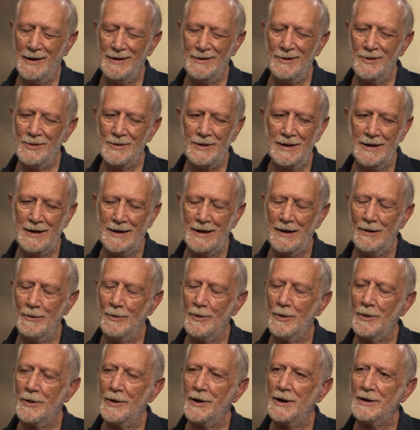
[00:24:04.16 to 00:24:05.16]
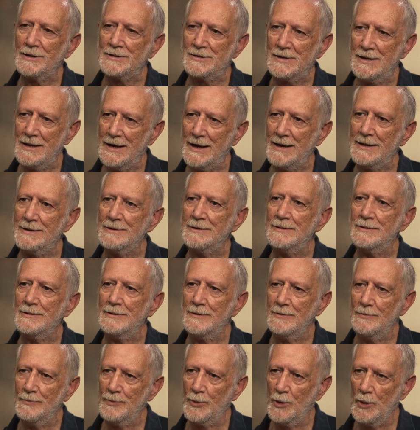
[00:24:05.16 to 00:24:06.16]
don't think I will reach that
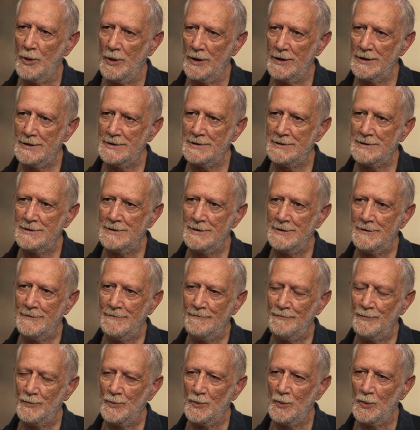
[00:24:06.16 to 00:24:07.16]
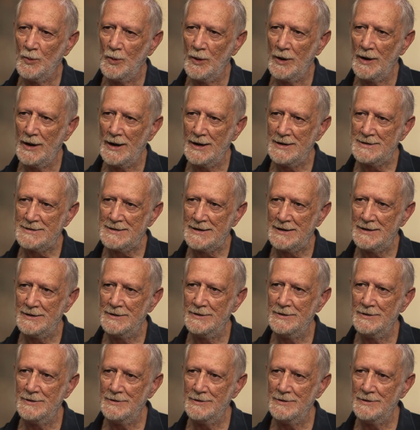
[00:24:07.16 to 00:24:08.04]
point where I say